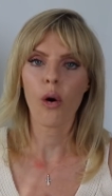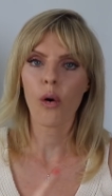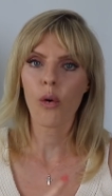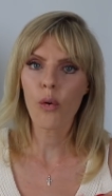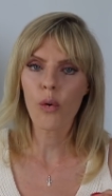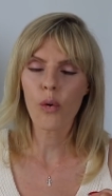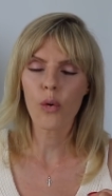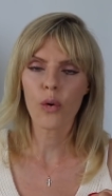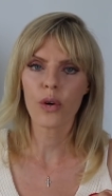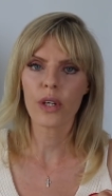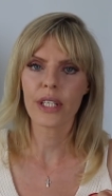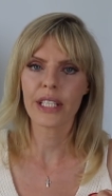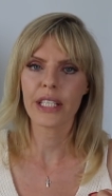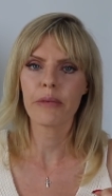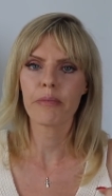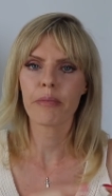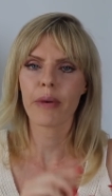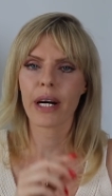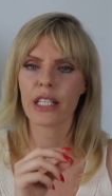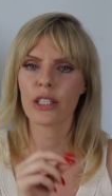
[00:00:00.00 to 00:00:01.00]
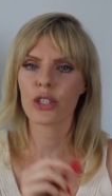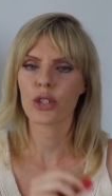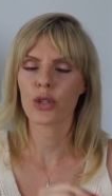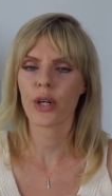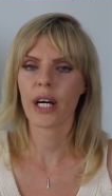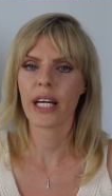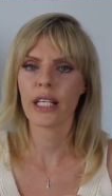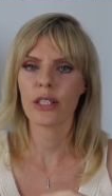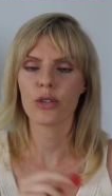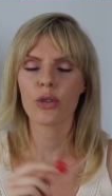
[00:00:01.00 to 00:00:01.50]
Or he might
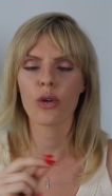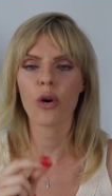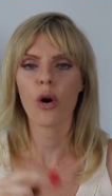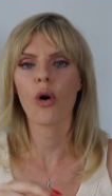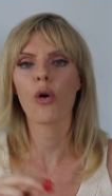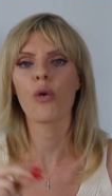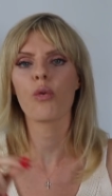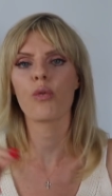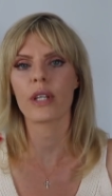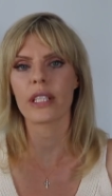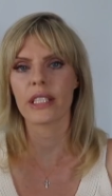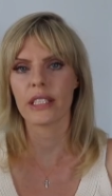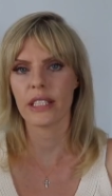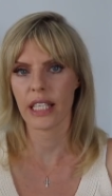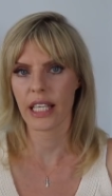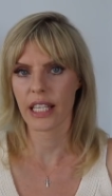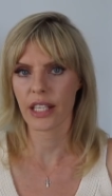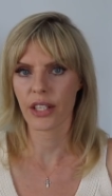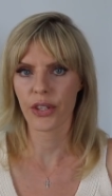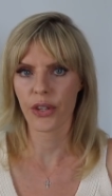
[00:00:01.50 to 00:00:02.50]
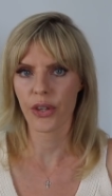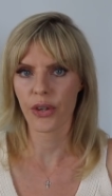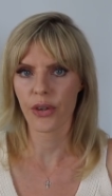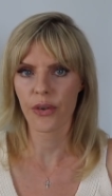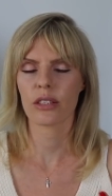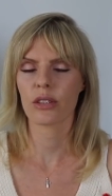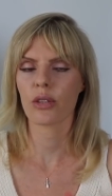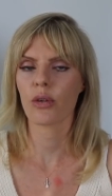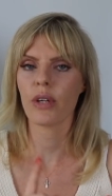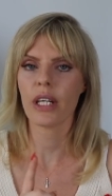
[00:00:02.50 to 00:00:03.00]
try to overtake
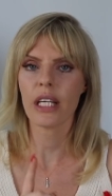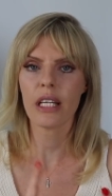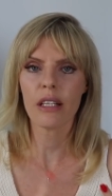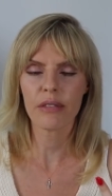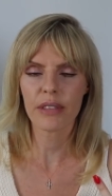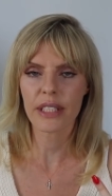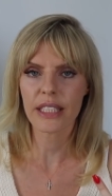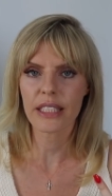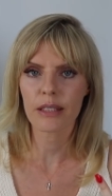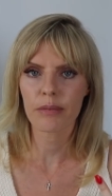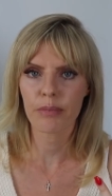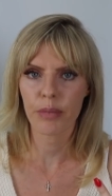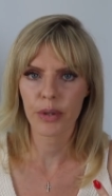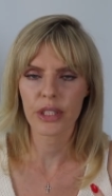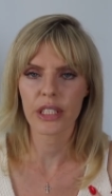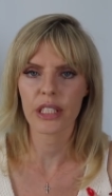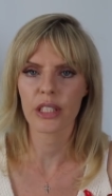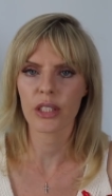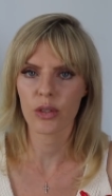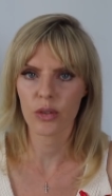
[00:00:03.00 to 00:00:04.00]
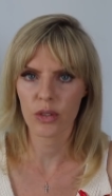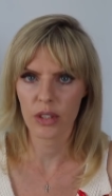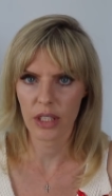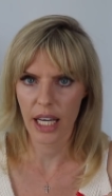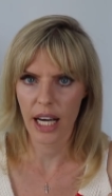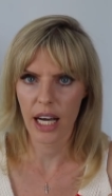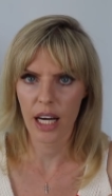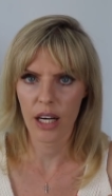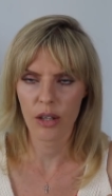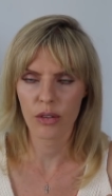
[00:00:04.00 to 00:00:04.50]
you. So if he's putting you
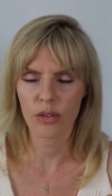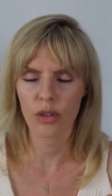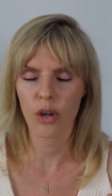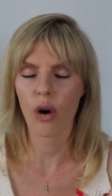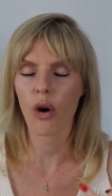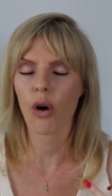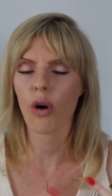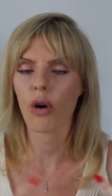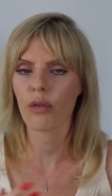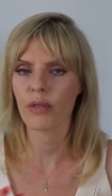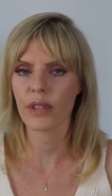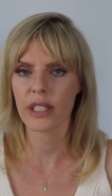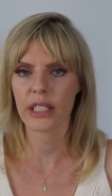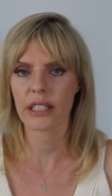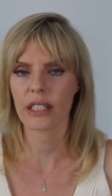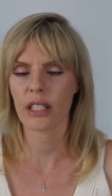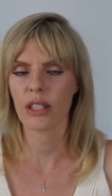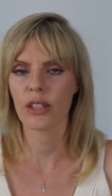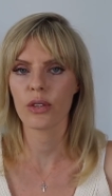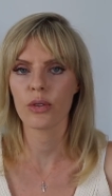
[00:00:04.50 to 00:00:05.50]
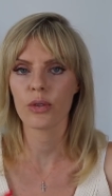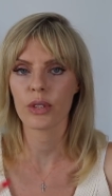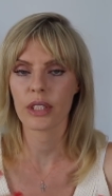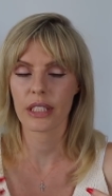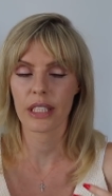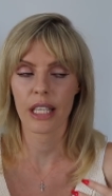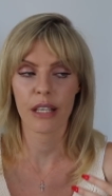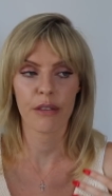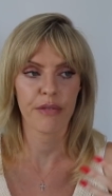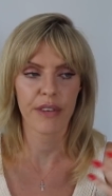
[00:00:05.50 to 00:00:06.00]
down, obviously you
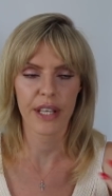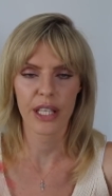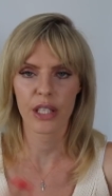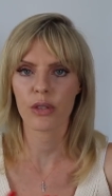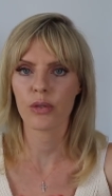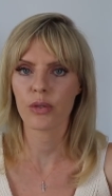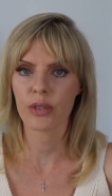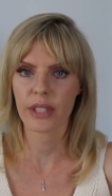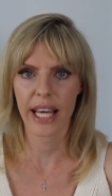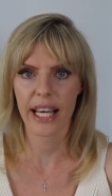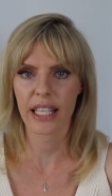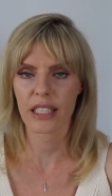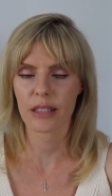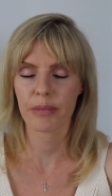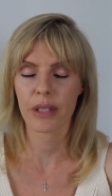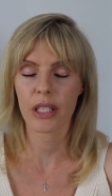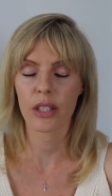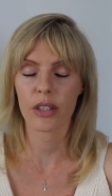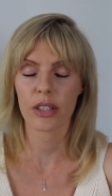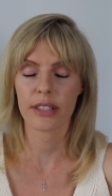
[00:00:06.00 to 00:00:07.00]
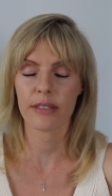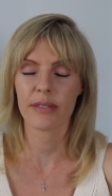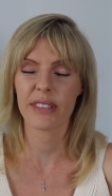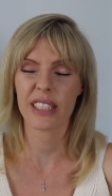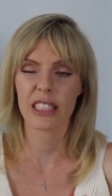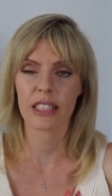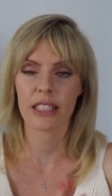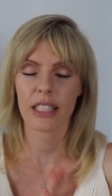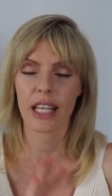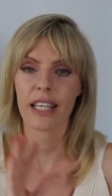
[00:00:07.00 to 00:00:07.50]
say thank you next, because
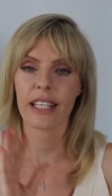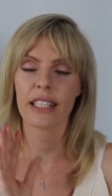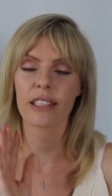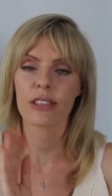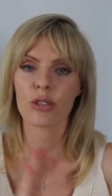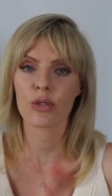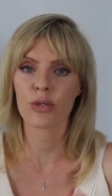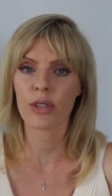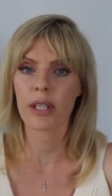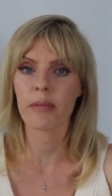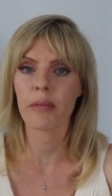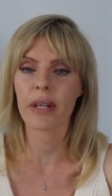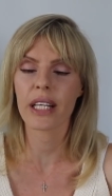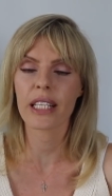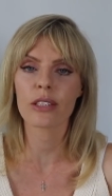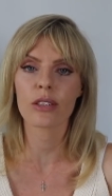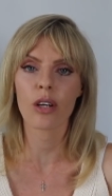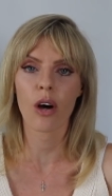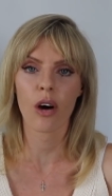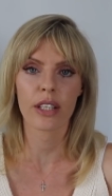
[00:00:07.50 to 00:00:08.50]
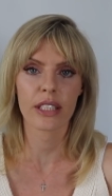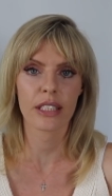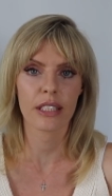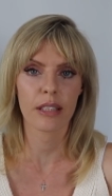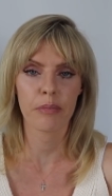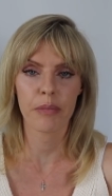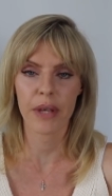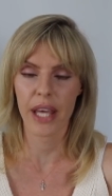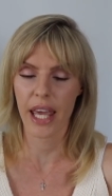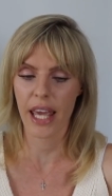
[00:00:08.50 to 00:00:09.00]
this is an extremely
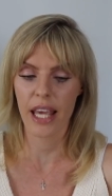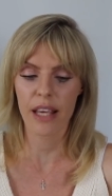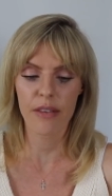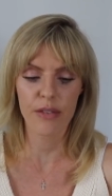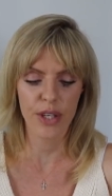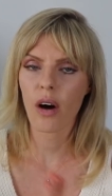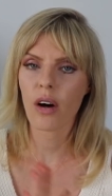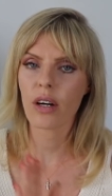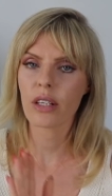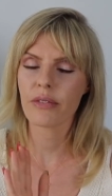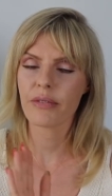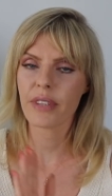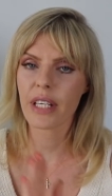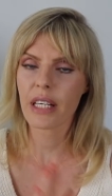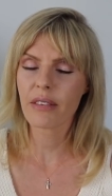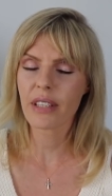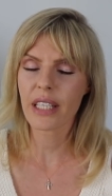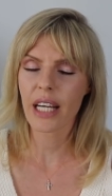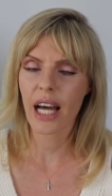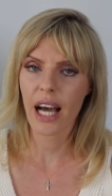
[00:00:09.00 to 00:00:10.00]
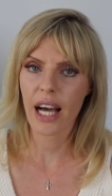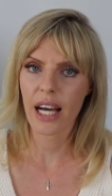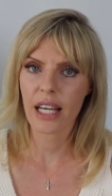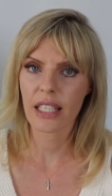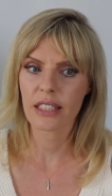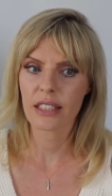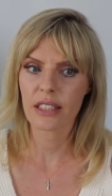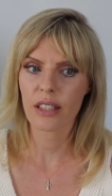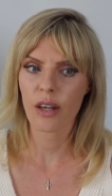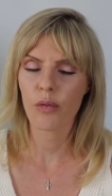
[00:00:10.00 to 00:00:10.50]
toxic behavior. On the other
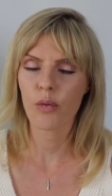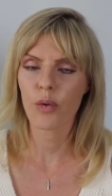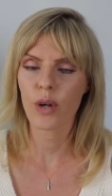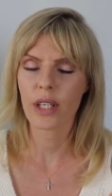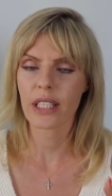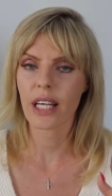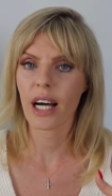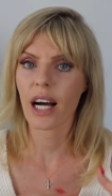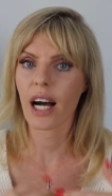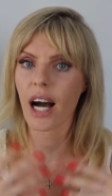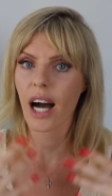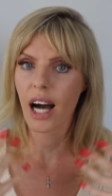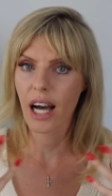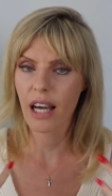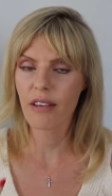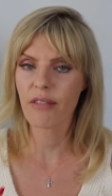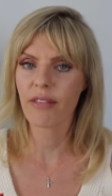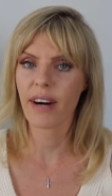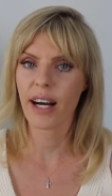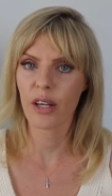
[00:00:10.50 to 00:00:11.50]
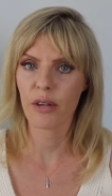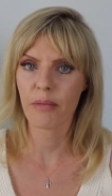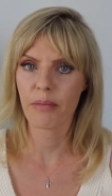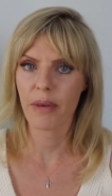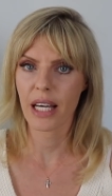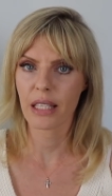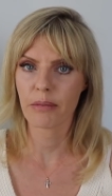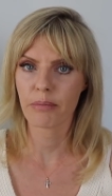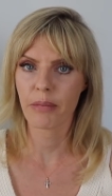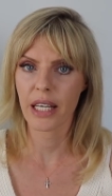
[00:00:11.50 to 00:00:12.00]
hand, what a high value
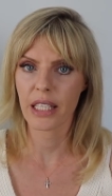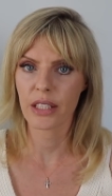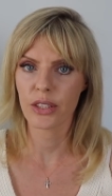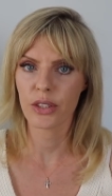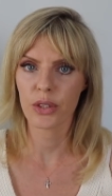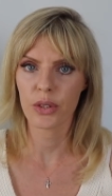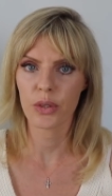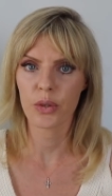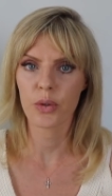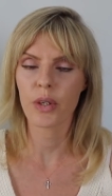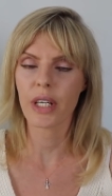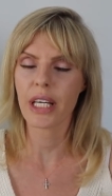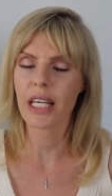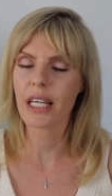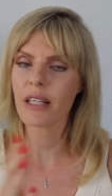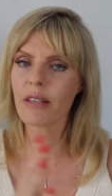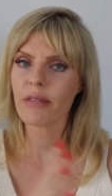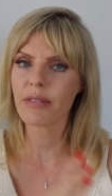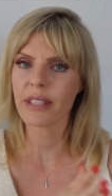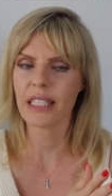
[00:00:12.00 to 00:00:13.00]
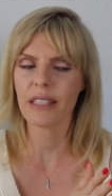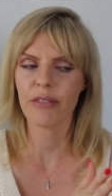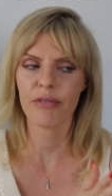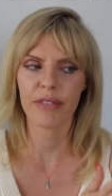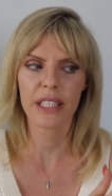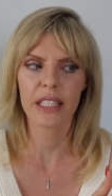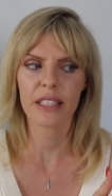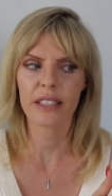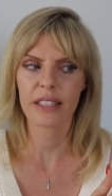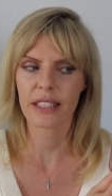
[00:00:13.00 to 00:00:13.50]
man might do if he
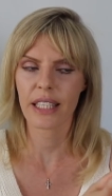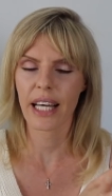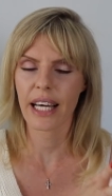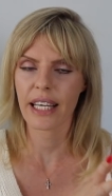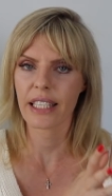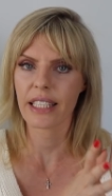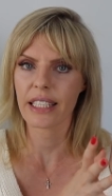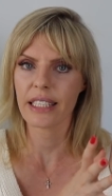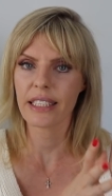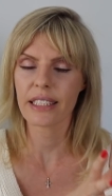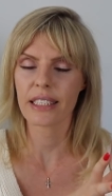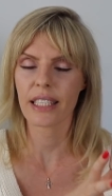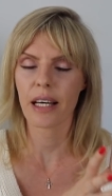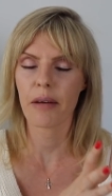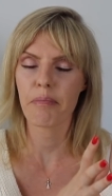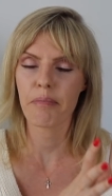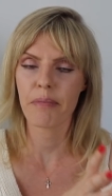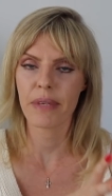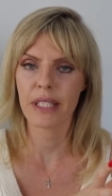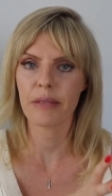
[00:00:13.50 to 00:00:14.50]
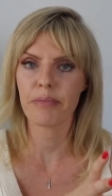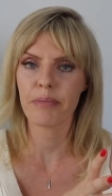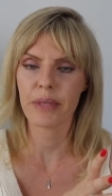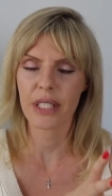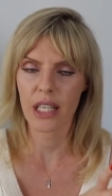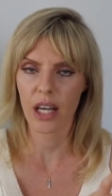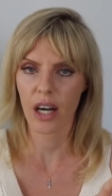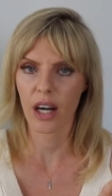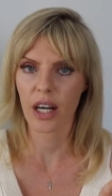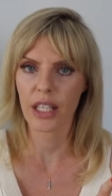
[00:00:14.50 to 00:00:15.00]
feels like he's a bit
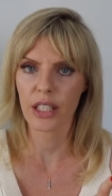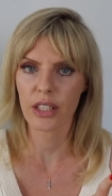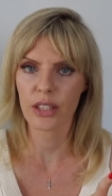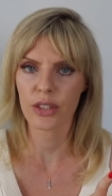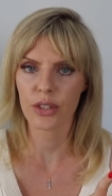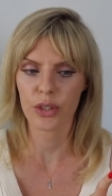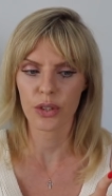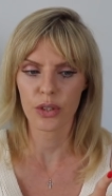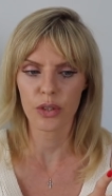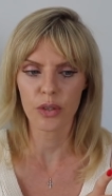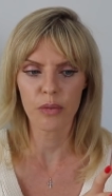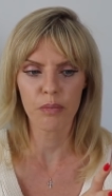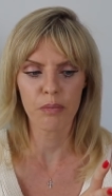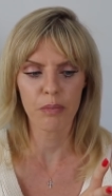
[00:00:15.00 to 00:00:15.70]
behind you,